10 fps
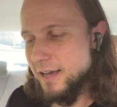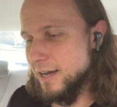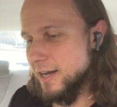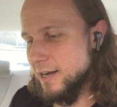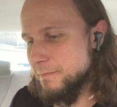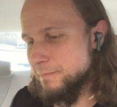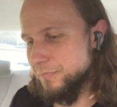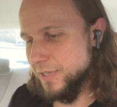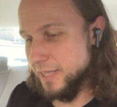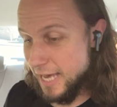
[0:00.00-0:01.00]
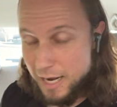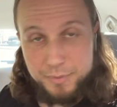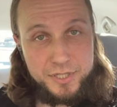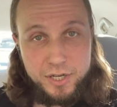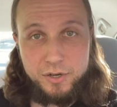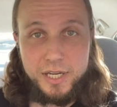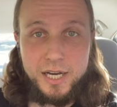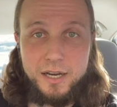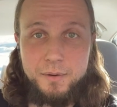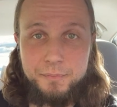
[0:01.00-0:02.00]
That episode,
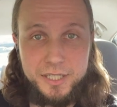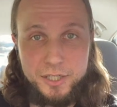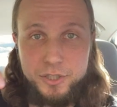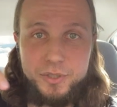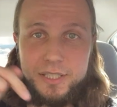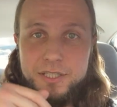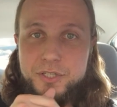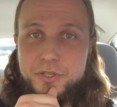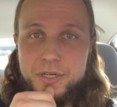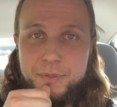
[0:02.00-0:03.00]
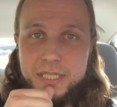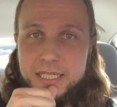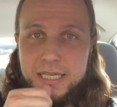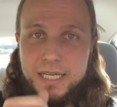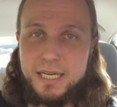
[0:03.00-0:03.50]
I'm going to include it in the description.